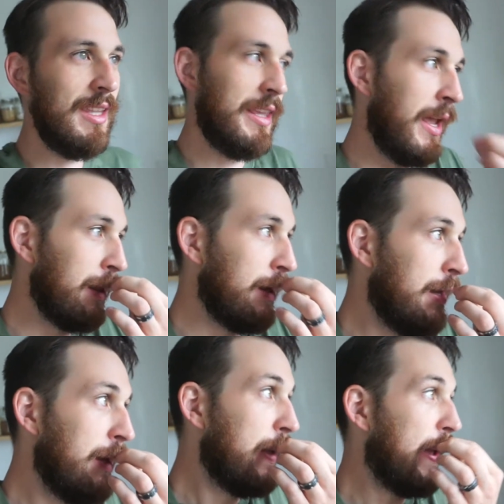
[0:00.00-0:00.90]
Kayla
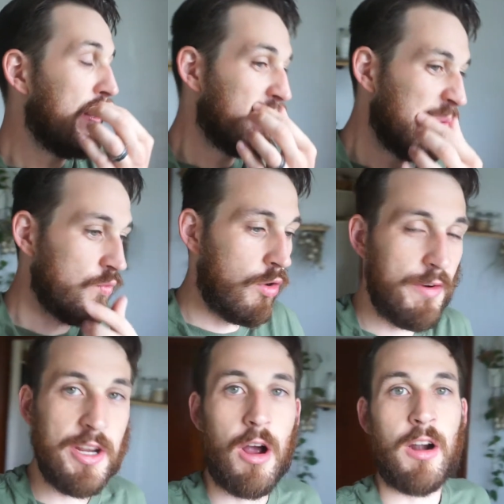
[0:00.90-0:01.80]
and
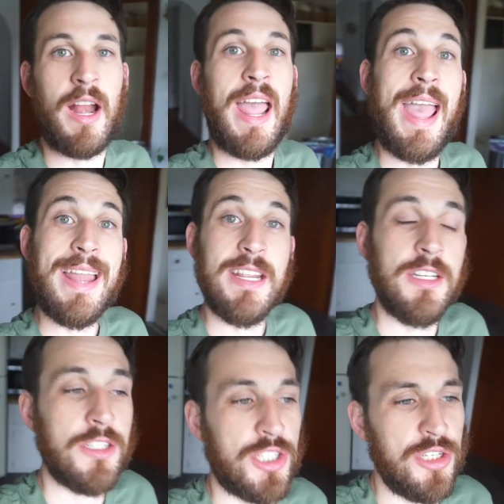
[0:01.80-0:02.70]
Rory are
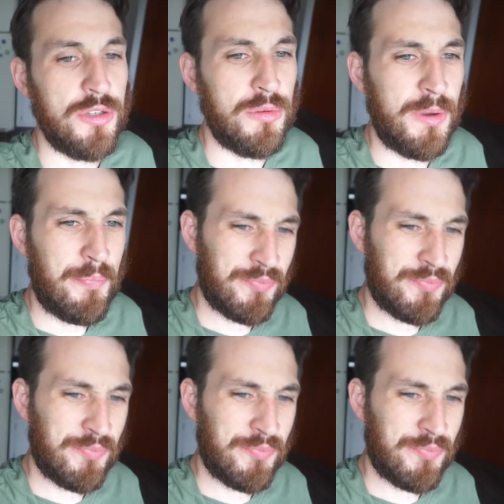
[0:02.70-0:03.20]
headed to